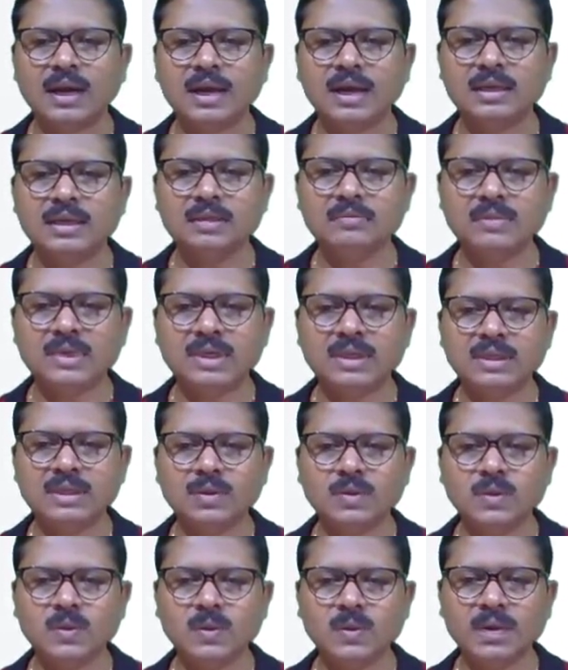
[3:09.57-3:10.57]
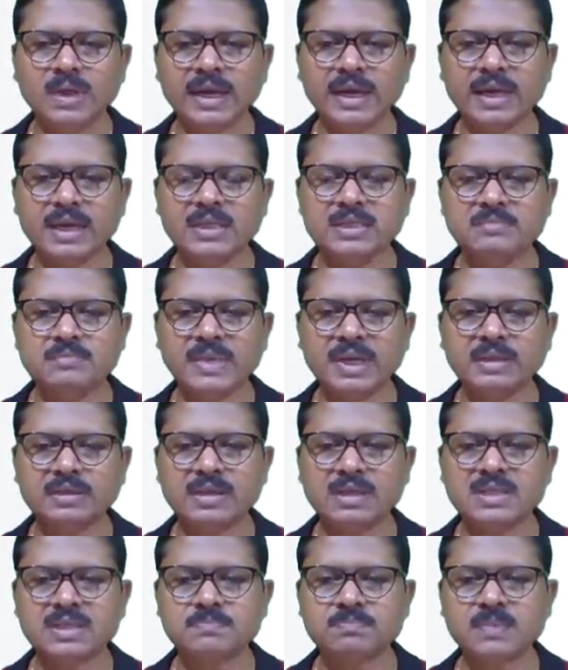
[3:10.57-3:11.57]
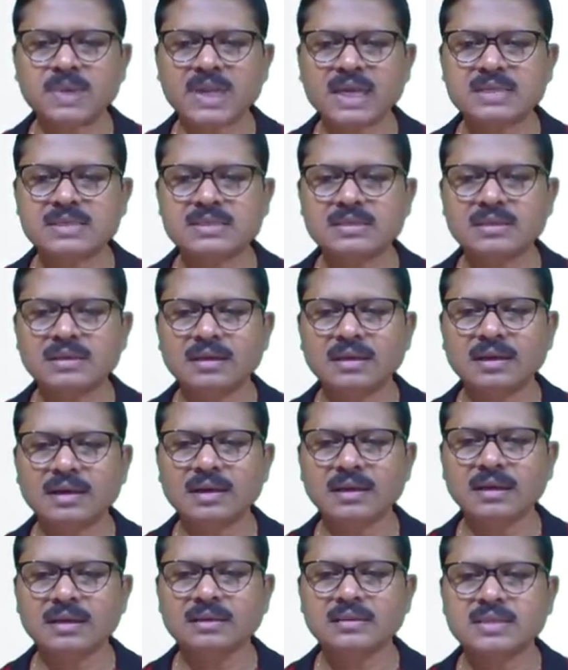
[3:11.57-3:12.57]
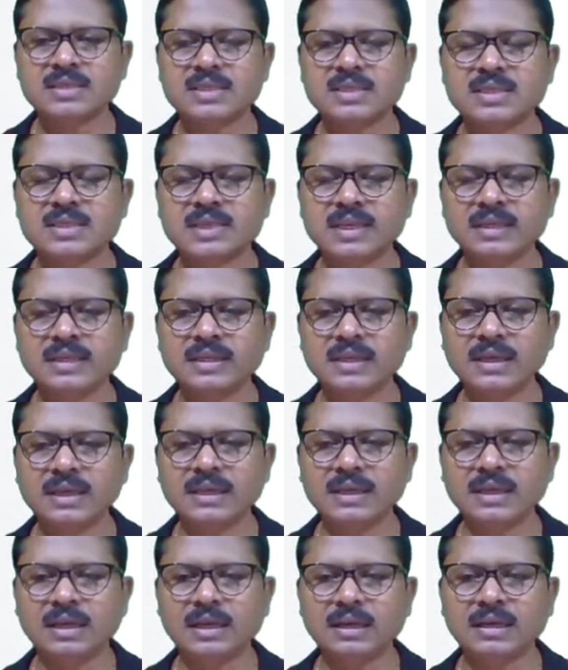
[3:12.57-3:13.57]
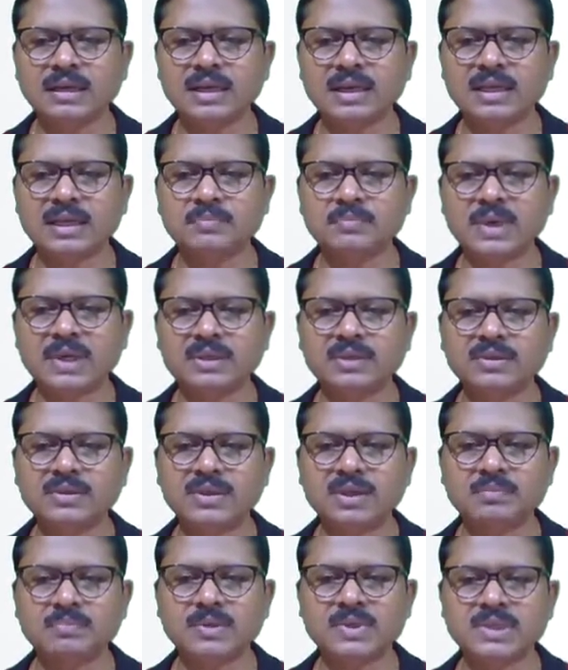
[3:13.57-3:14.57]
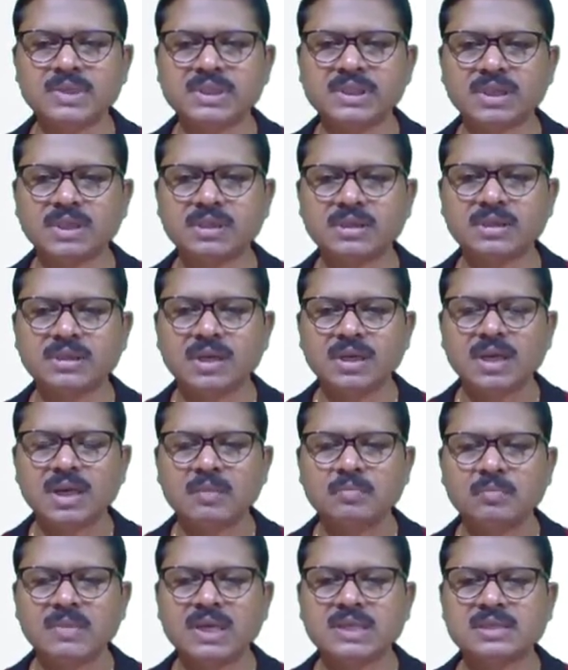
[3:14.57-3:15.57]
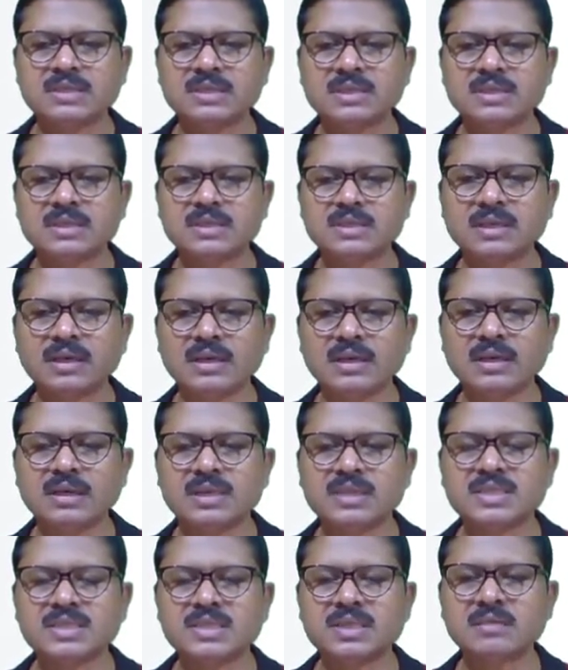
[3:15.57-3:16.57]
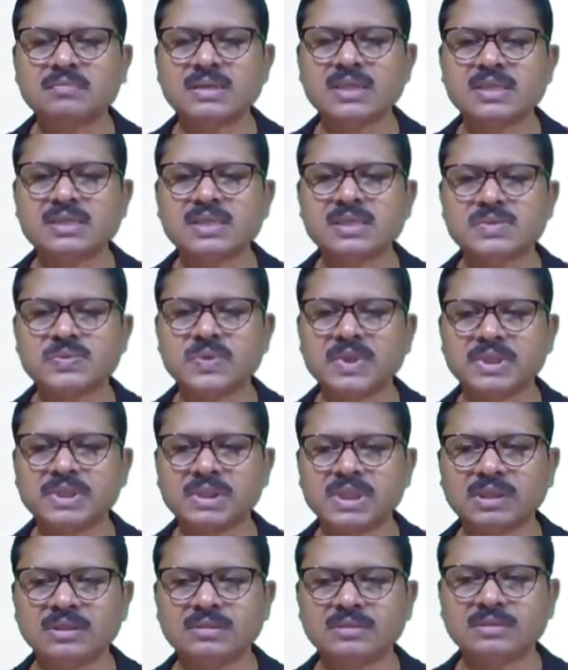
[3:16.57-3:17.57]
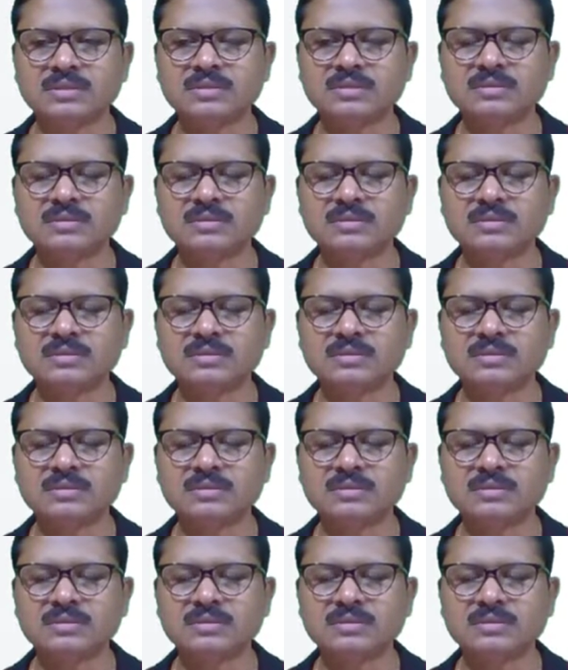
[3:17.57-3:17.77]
Ultimately, the whole arrangement is placed statically at a particular position, means this is the stable situation.